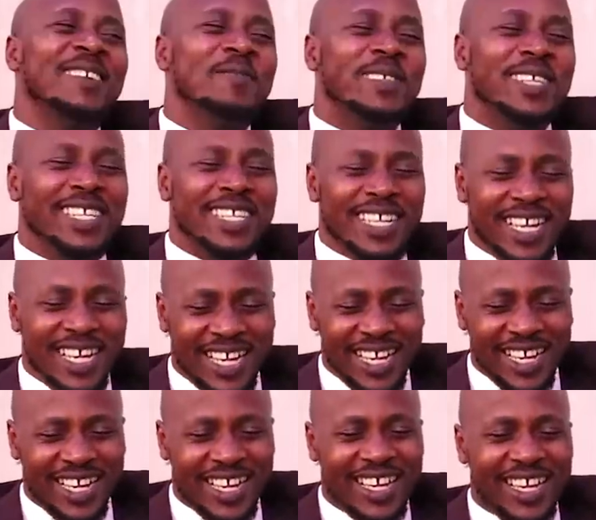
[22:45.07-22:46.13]
I'm telling her,
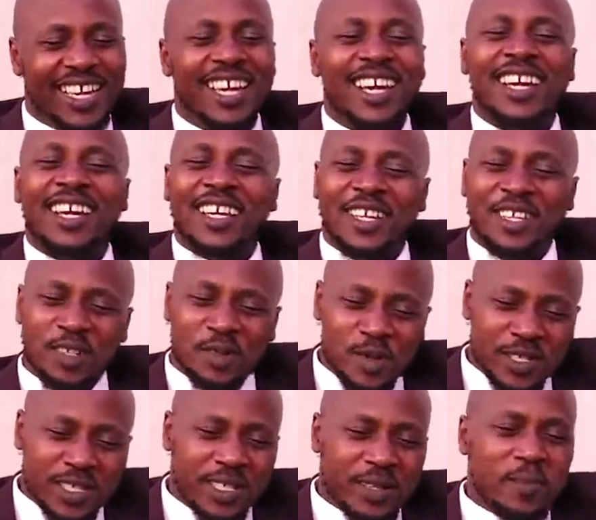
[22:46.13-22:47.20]
you know
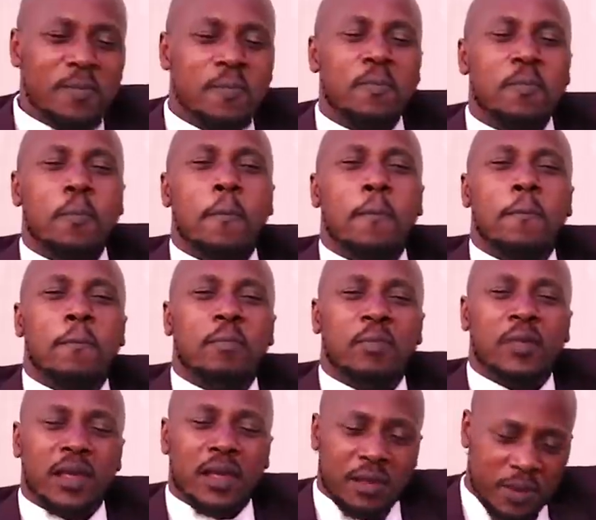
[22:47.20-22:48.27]
what?
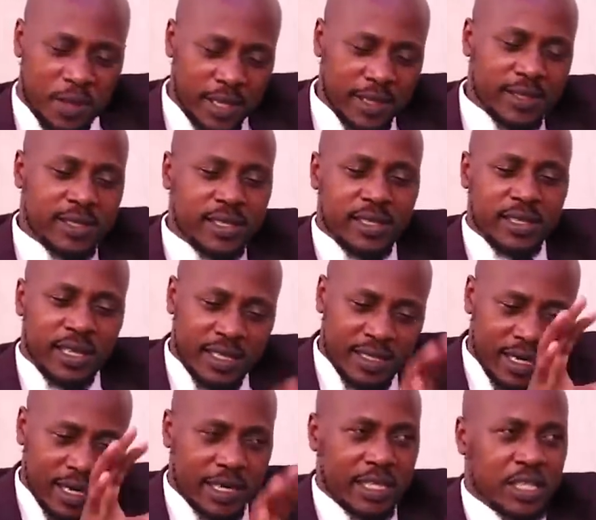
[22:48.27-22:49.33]
This
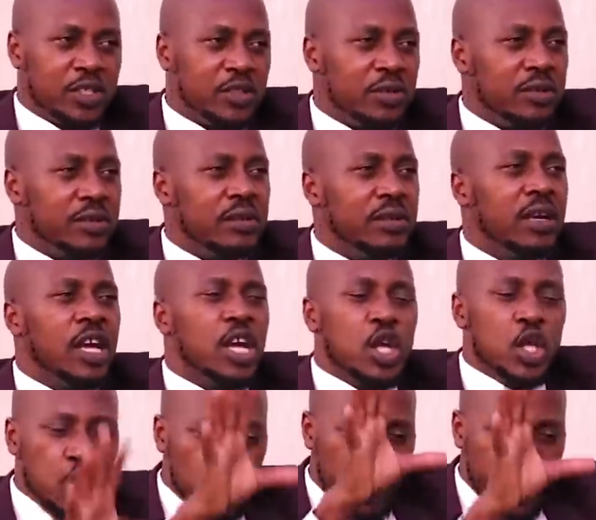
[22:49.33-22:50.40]
is an addiction.
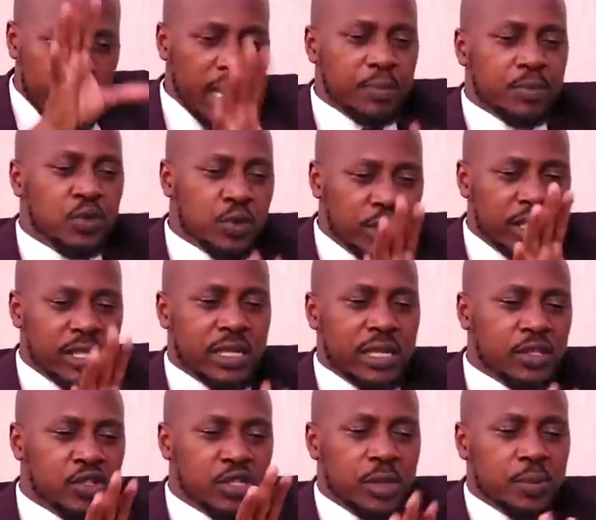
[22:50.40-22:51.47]
You came to this
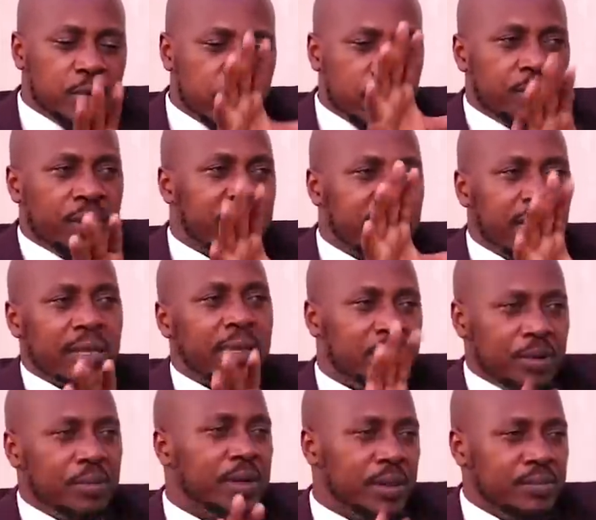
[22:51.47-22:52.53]
relationship to replace another
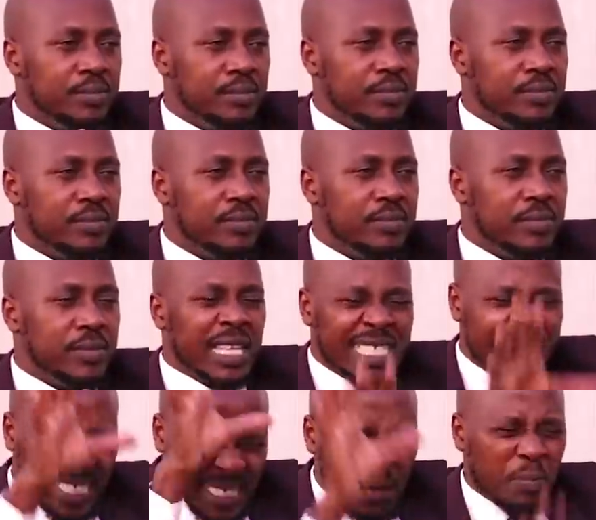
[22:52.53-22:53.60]
problem.
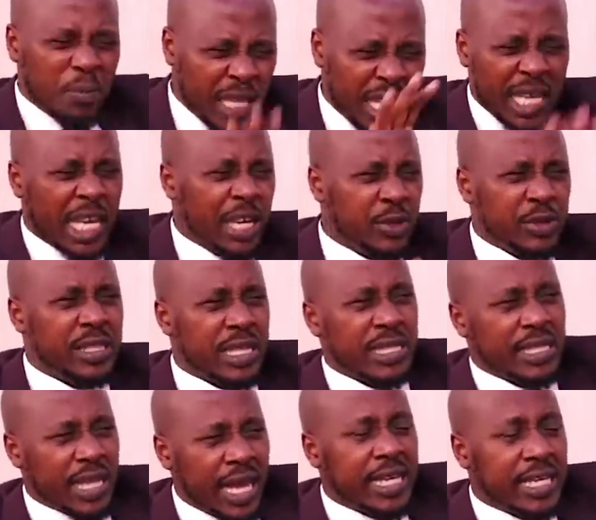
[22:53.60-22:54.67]
There's something else that
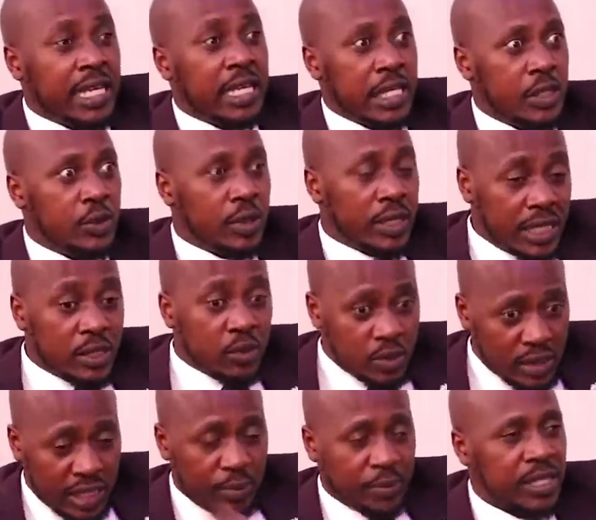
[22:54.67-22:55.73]
is aching you, and this
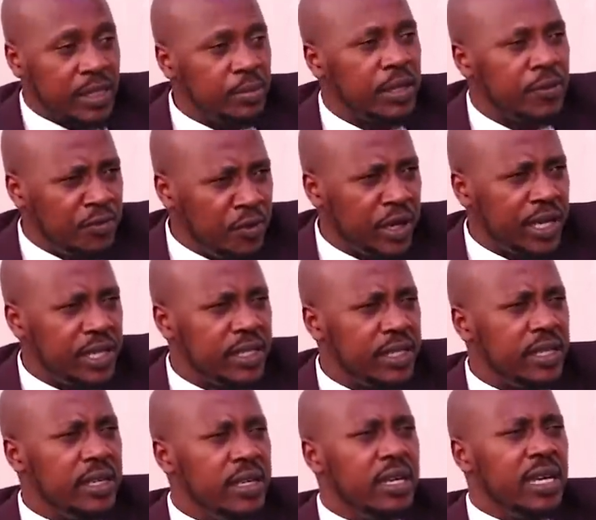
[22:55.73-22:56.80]
was a replacement for it.
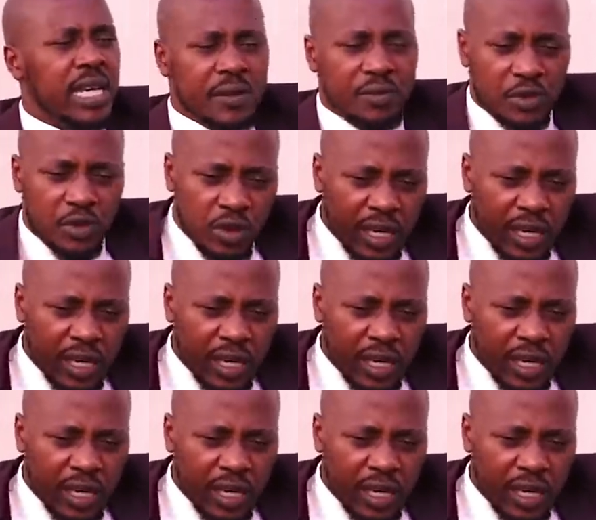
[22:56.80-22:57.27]
If you